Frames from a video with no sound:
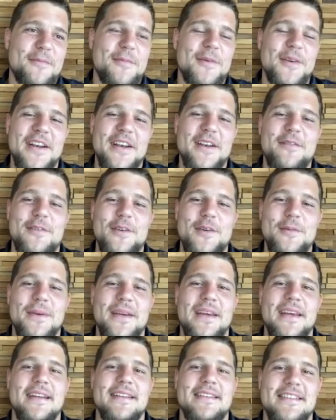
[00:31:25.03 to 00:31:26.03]
put in a few
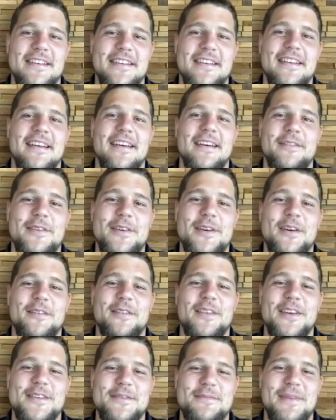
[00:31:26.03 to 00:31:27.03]
big hits on a few
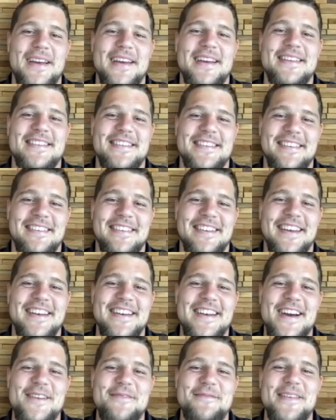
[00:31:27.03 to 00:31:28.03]
of those players, so they
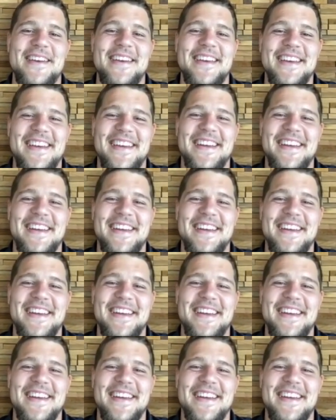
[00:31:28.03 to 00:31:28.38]
know me.